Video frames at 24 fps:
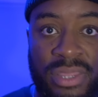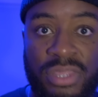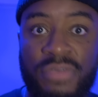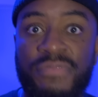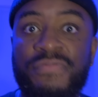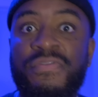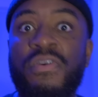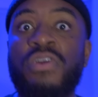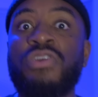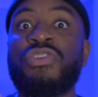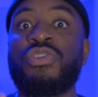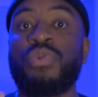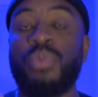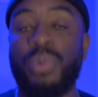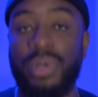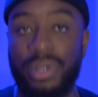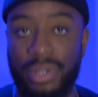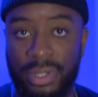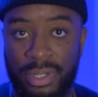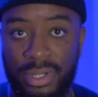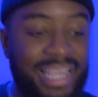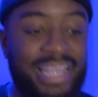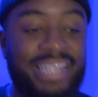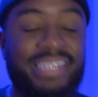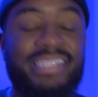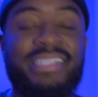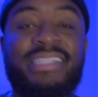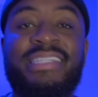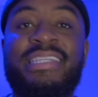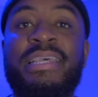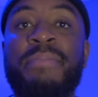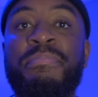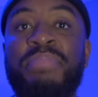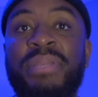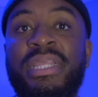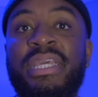The first one is
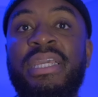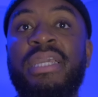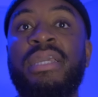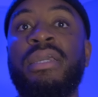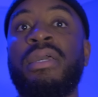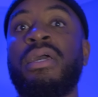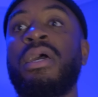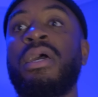simply